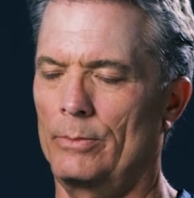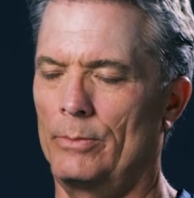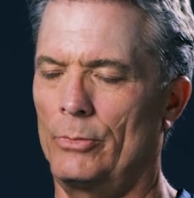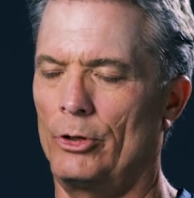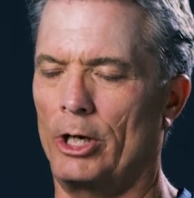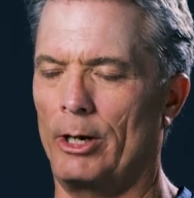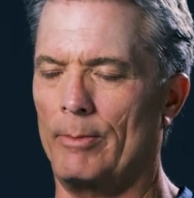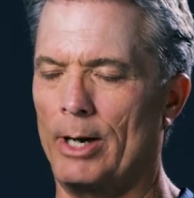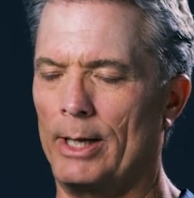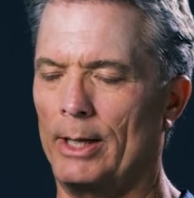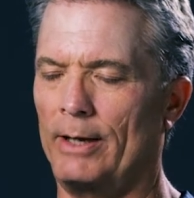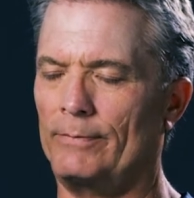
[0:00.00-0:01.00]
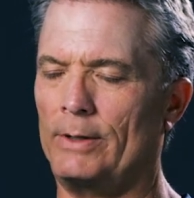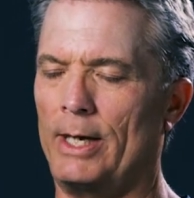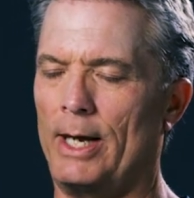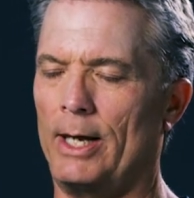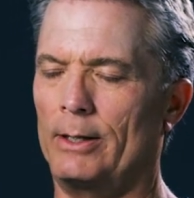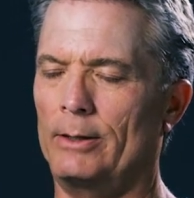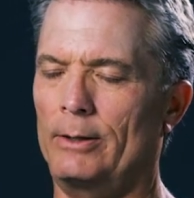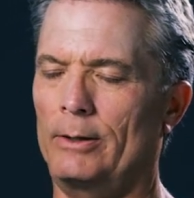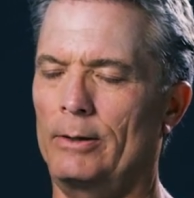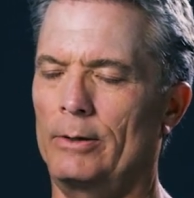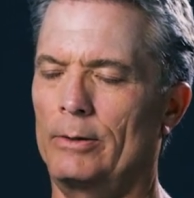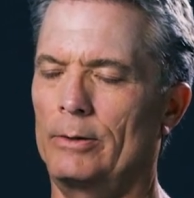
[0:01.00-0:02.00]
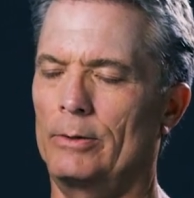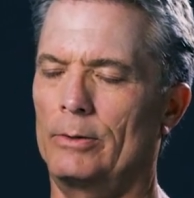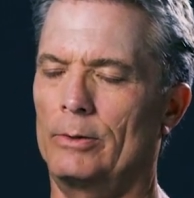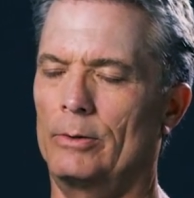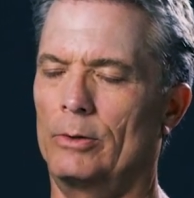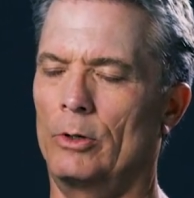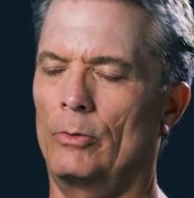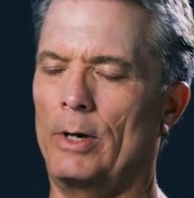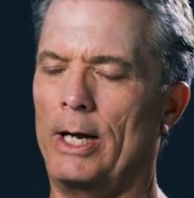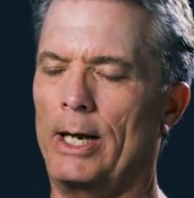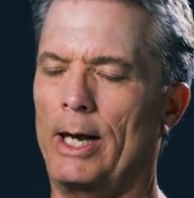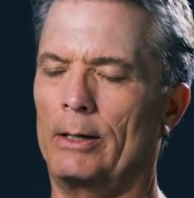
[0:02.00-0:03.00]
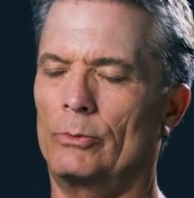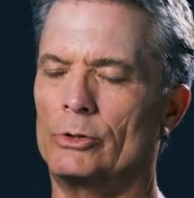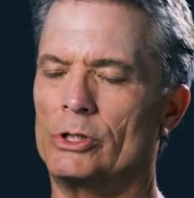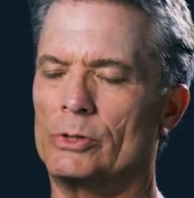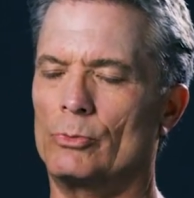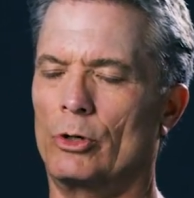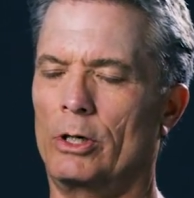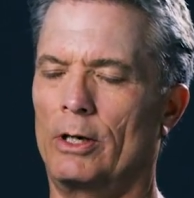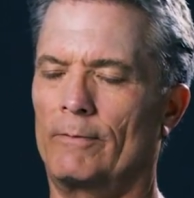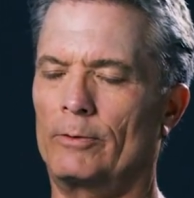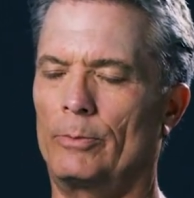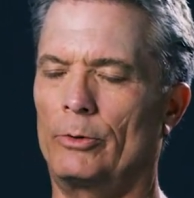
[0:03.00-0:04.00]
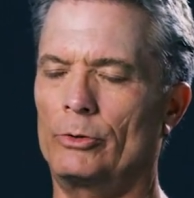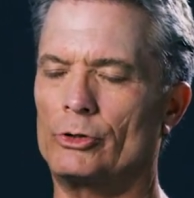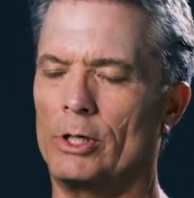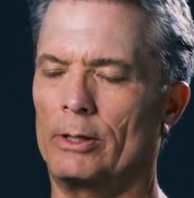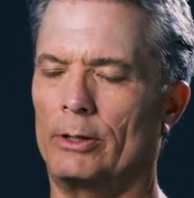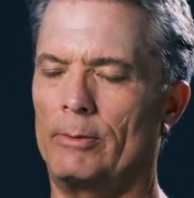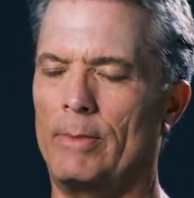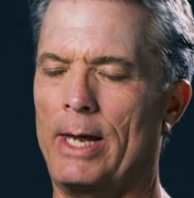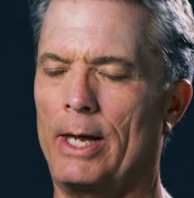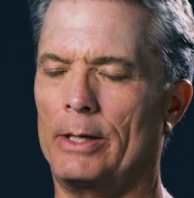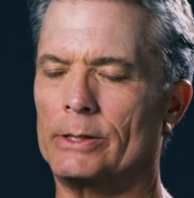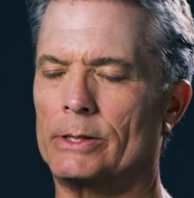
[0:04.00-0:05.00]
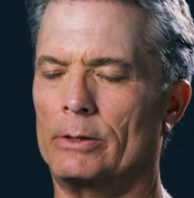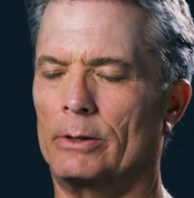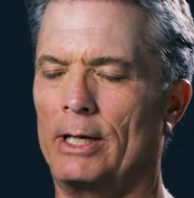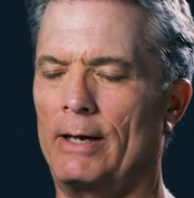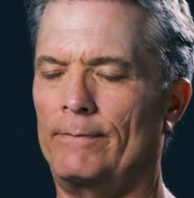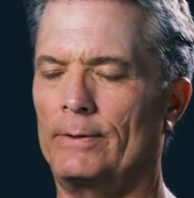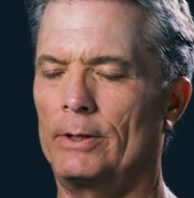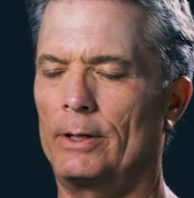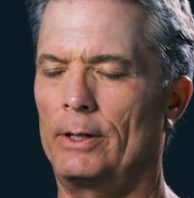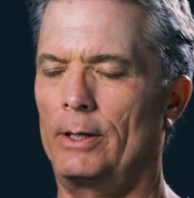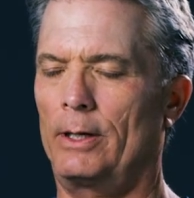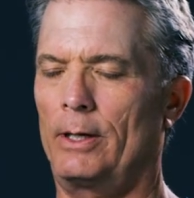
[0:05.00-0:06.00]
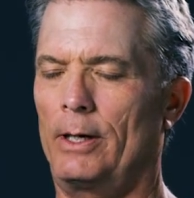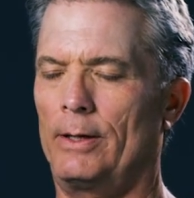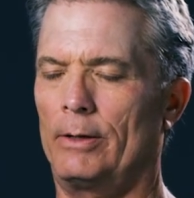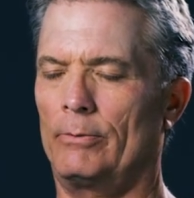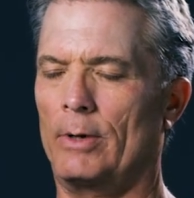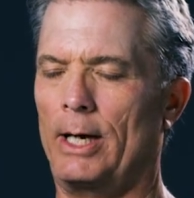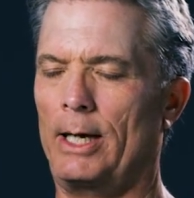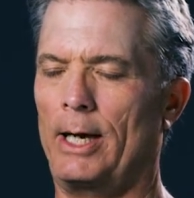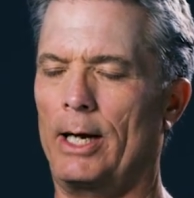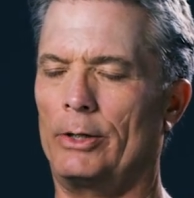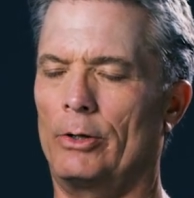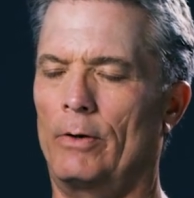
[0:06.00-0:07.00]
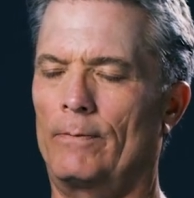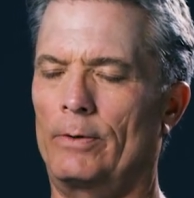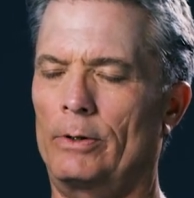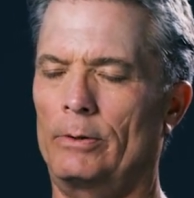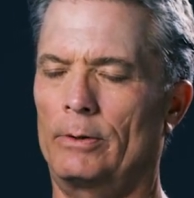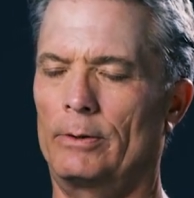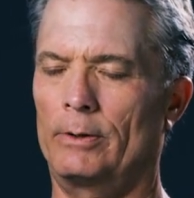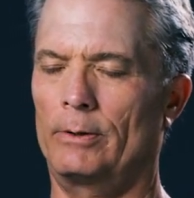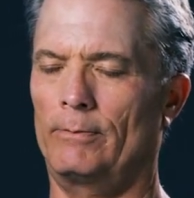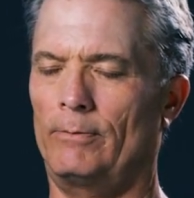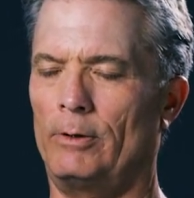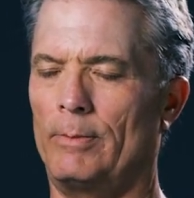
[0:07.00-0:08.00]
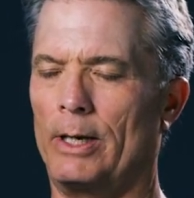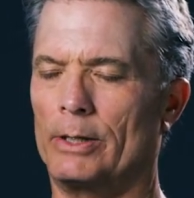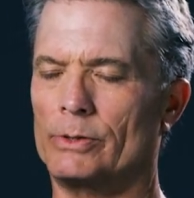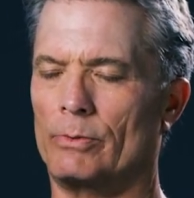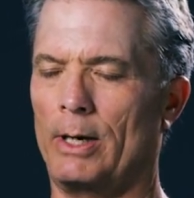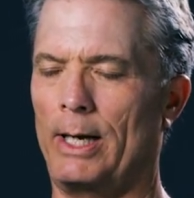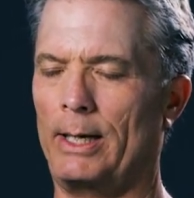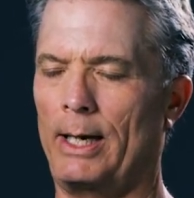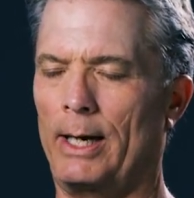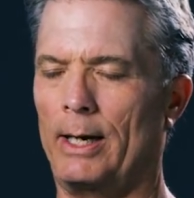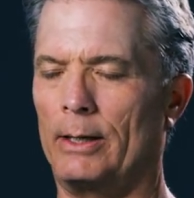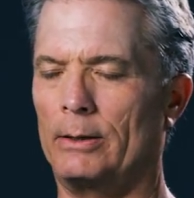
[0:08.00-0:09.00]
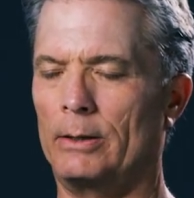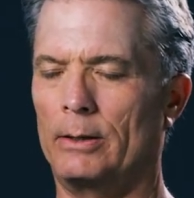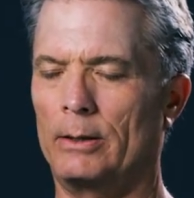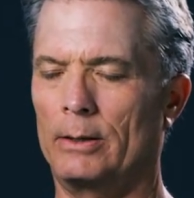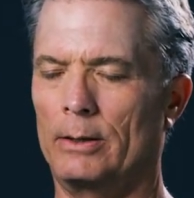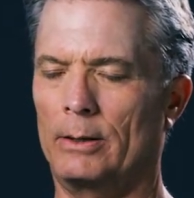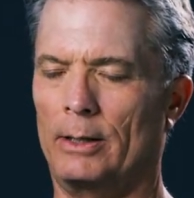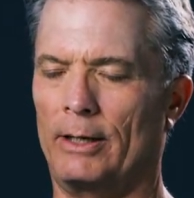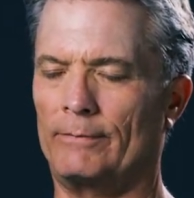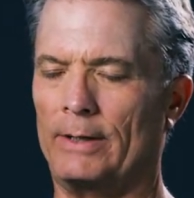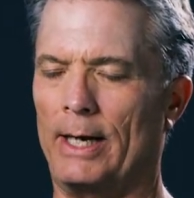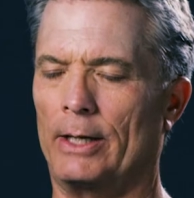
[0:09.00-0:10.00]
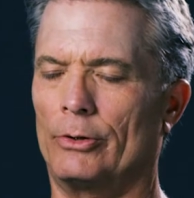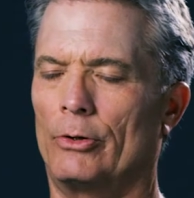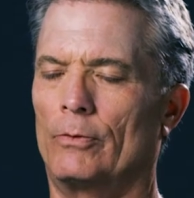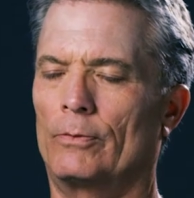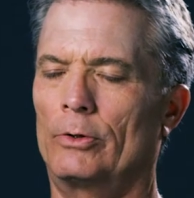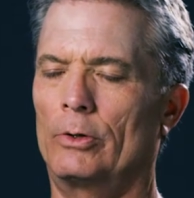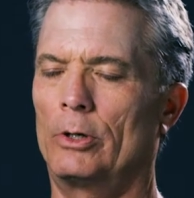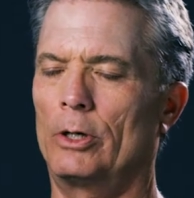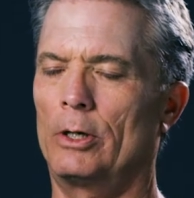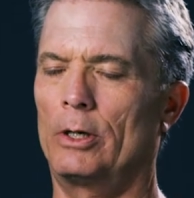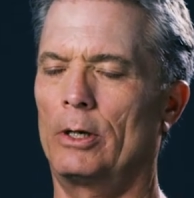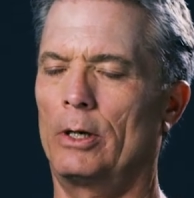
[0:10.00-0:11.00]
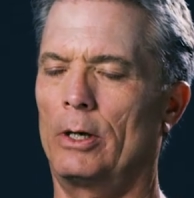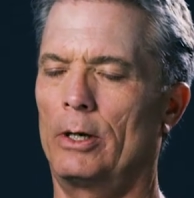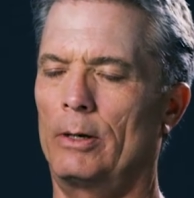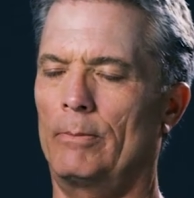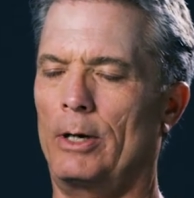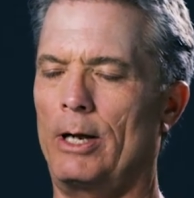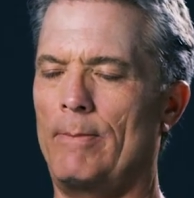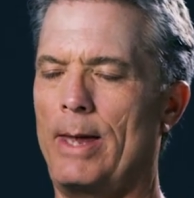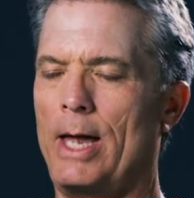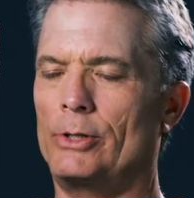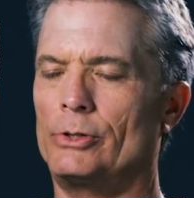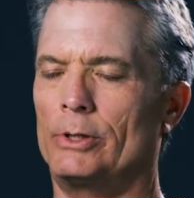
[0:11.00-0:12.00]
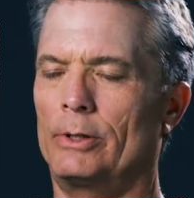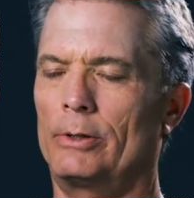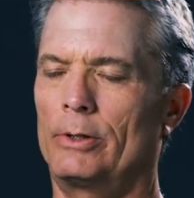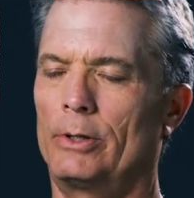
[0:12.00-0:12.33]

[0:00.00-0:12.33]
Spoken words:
Bringing my left hand or right hand, which is more comfortable. Generally males are left and then right hand over. Females right hand, left hand over. But I imagine